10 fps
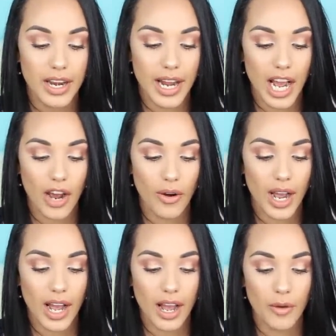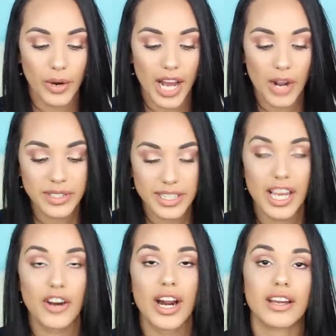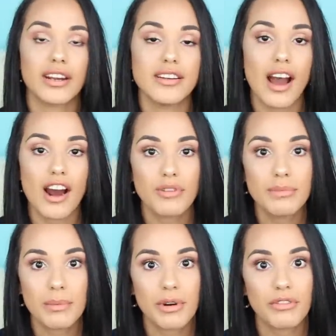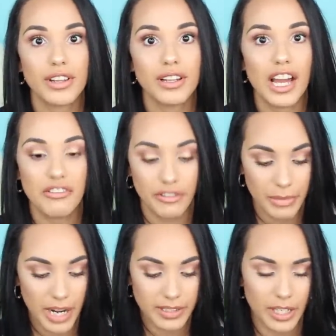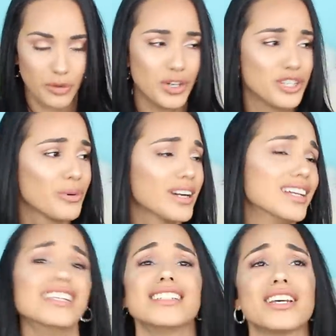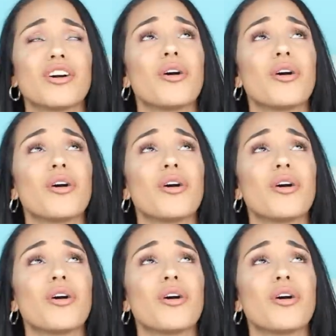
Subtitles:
Now, when I was there, I could not remember for the life of me. I was like, which one is it?